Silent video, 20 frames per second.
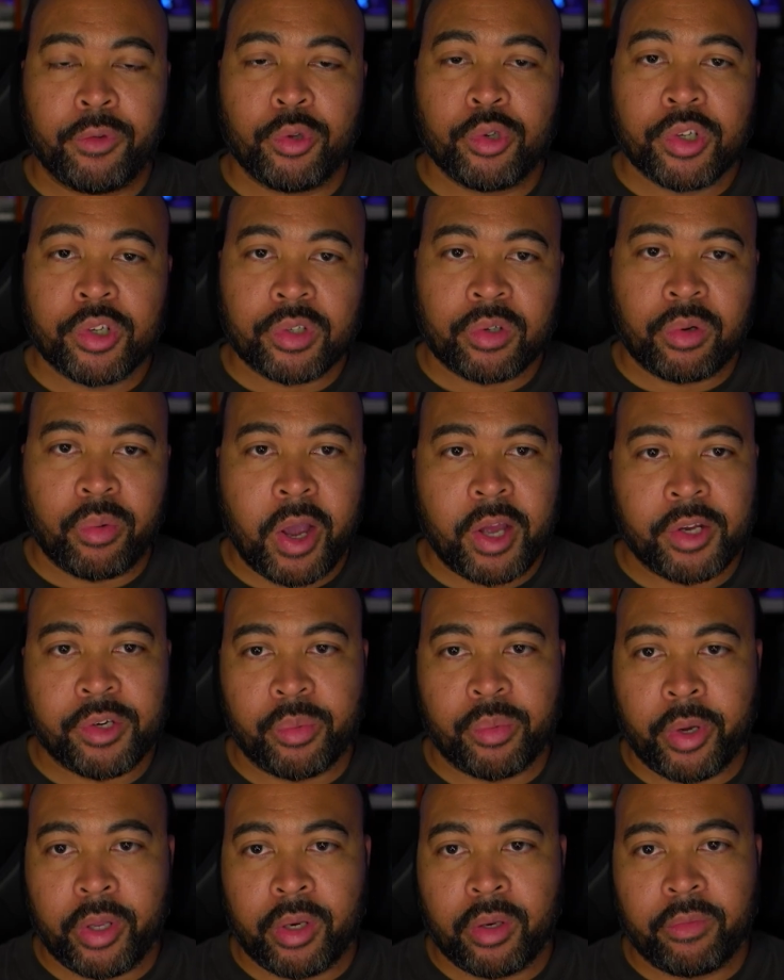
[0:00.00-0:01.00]
If you just
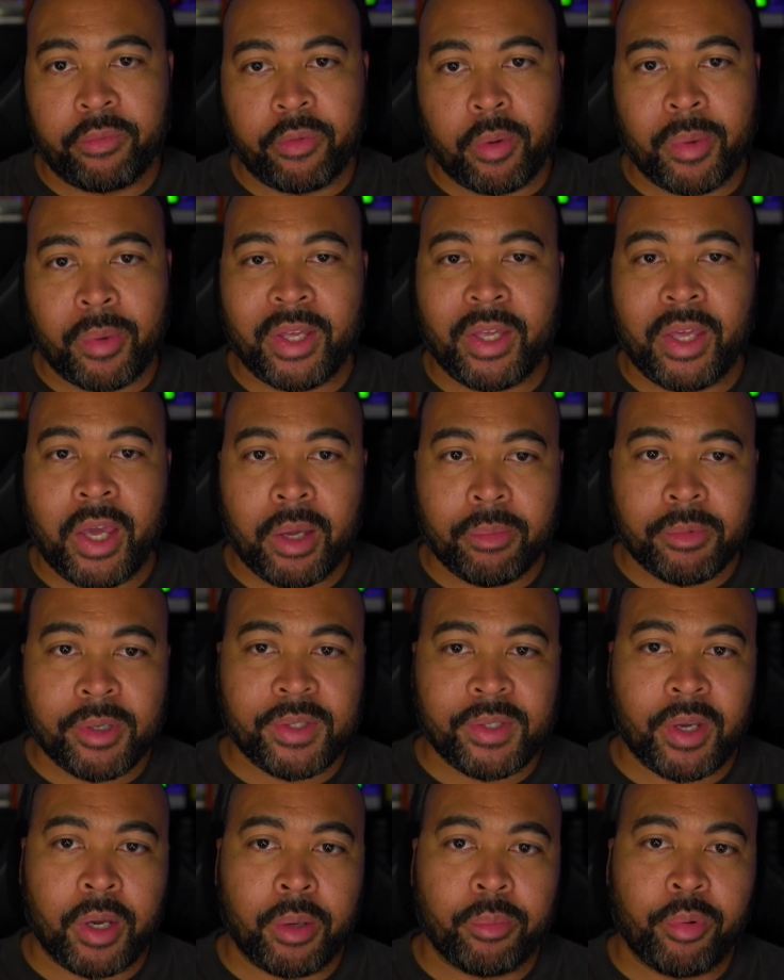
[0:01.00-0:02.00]
graduated from a game
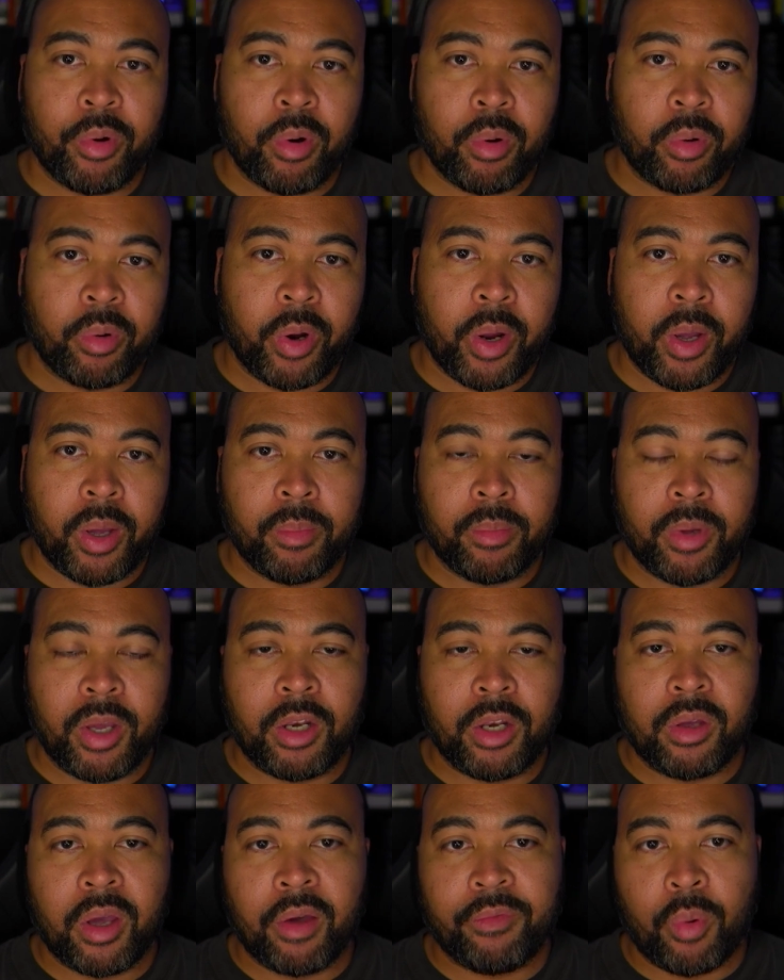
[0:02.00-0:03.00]
design program
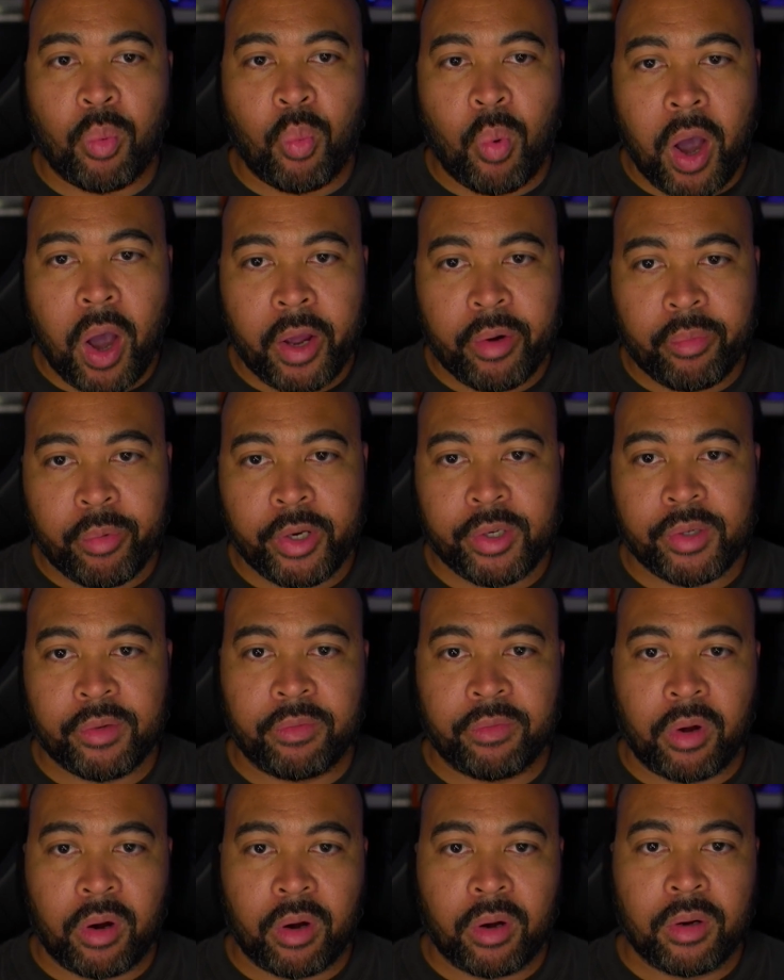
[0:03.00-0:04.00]
and you have a wide range
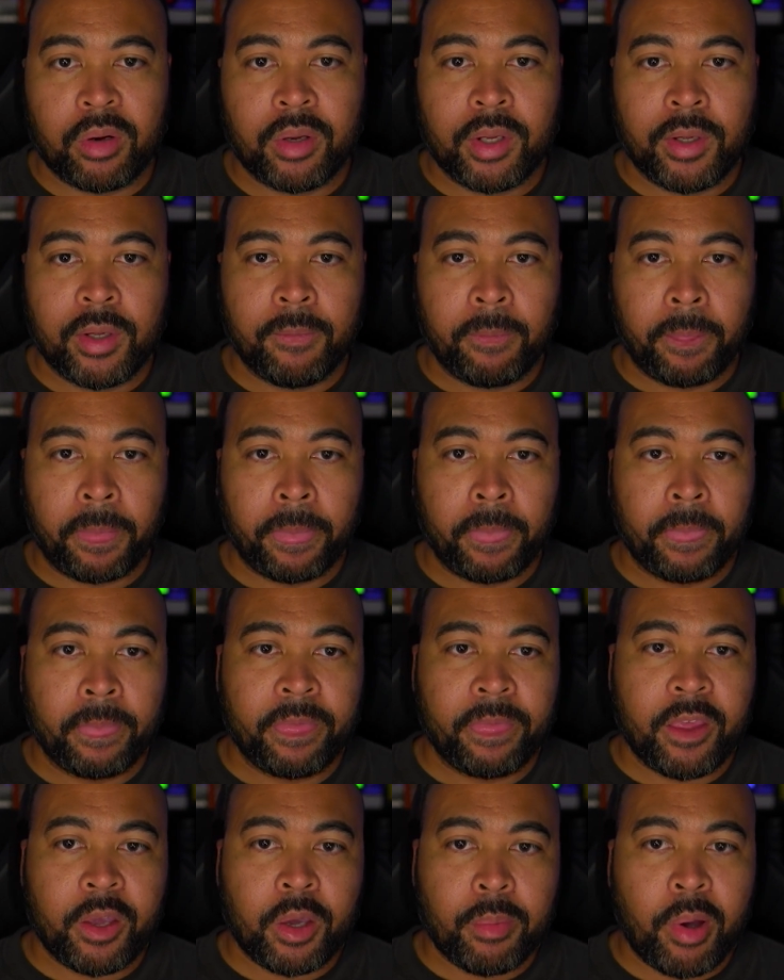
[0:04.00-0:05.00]
of art,
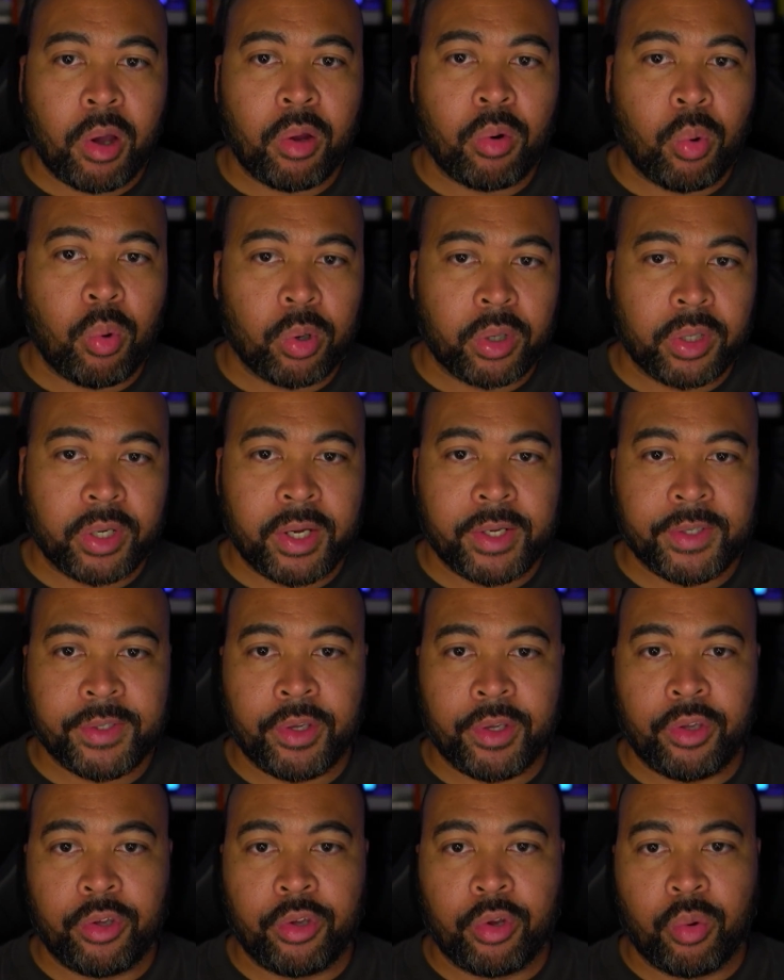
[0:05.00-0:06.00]
think about
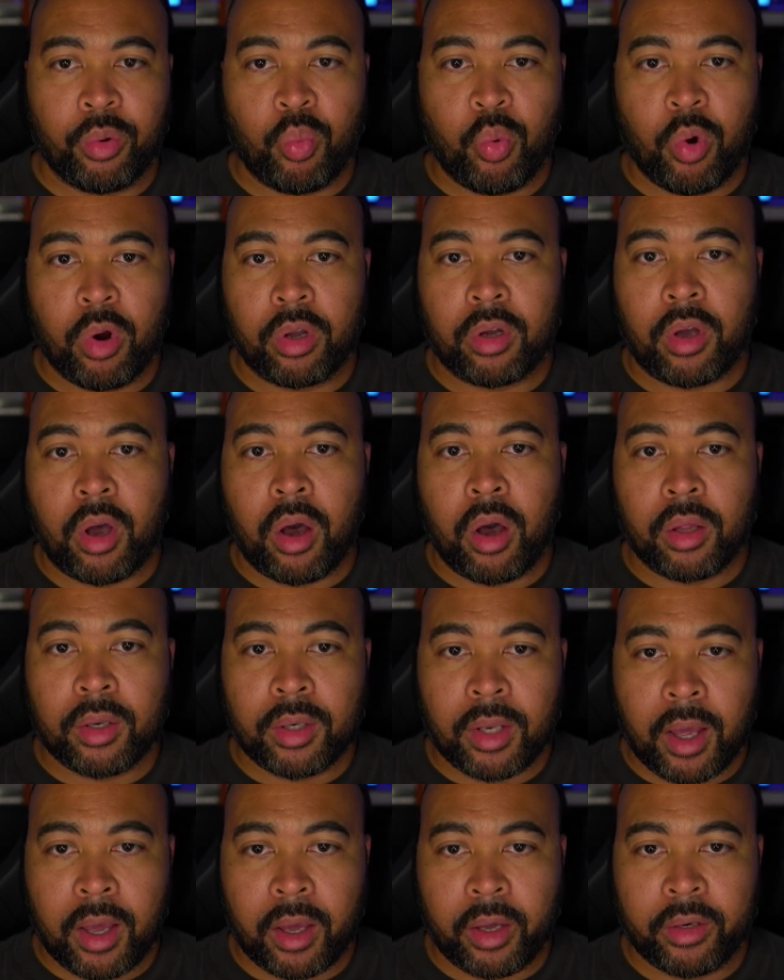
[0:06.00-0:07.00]
organizing your work
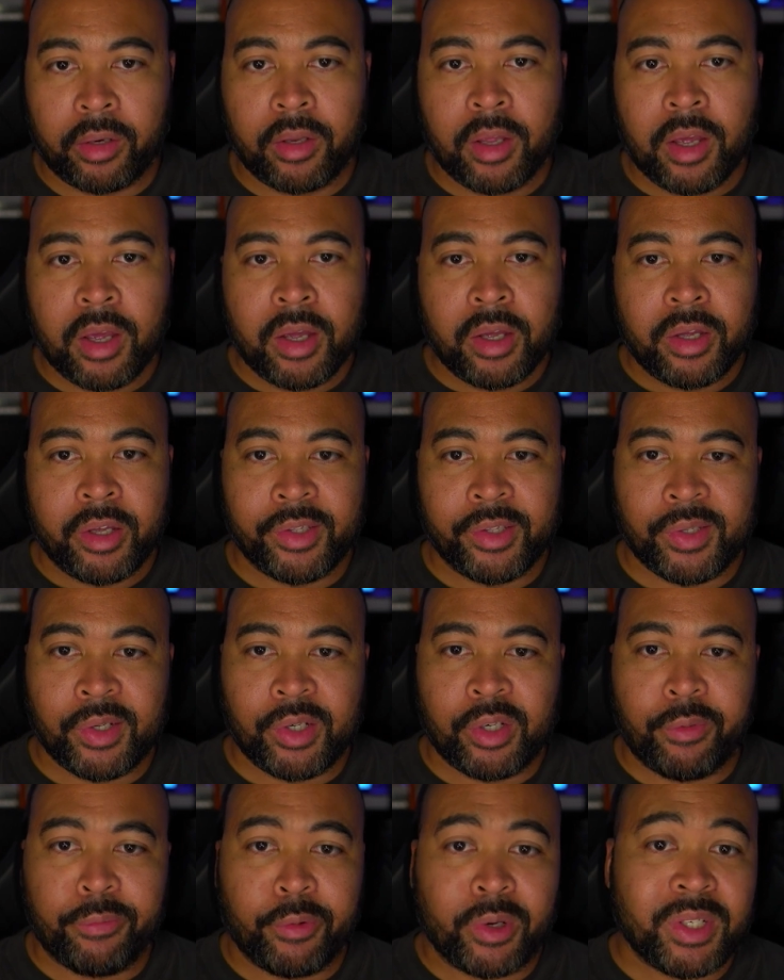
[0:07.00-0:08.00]
online into
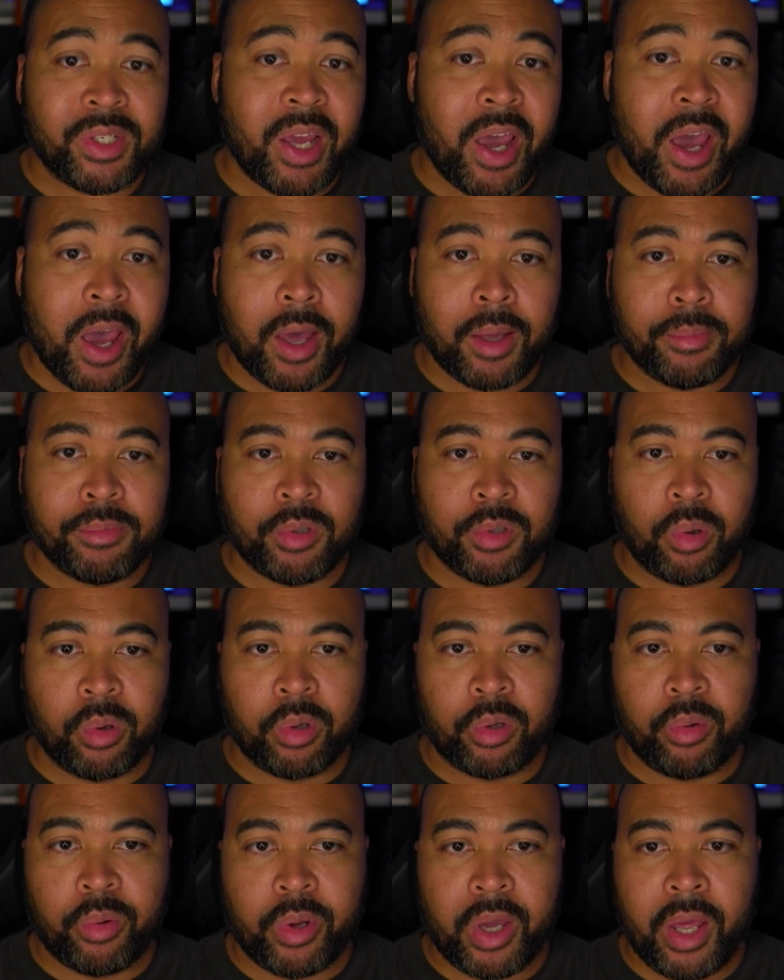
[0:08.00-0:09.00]
different tabs
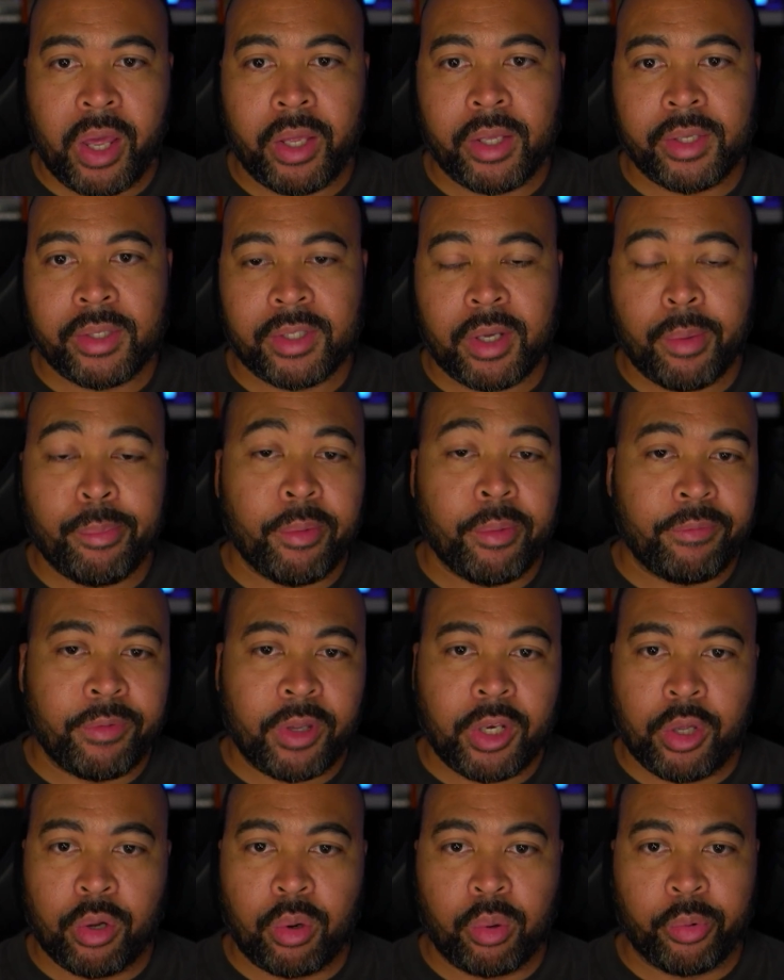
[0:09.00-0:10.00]
or create separate
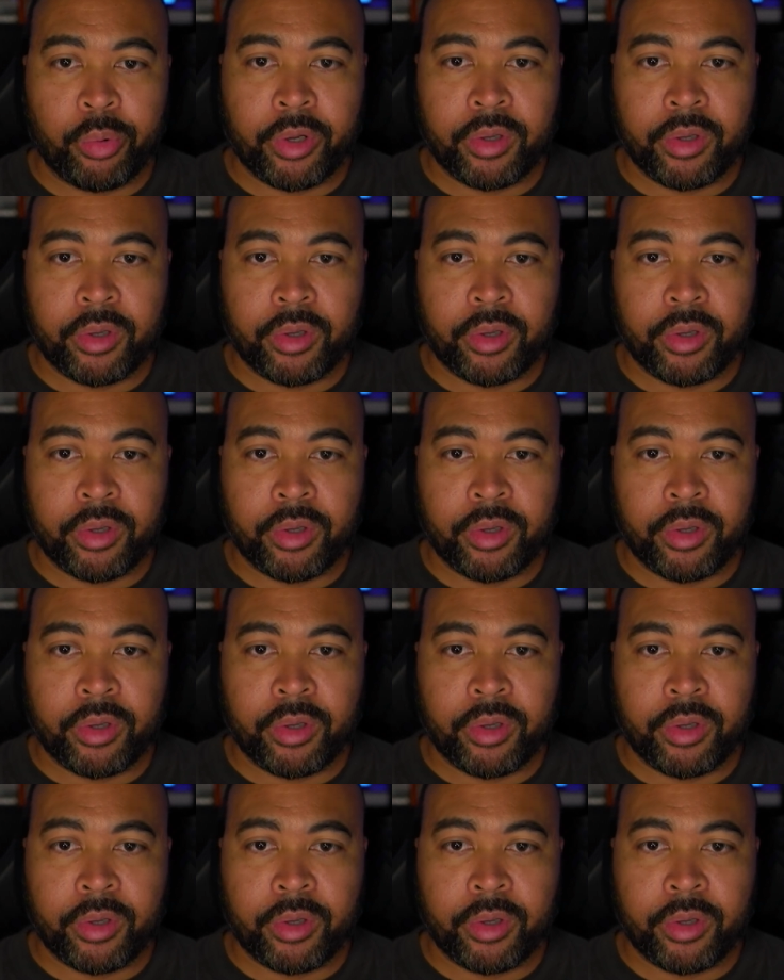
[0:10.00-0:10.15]
video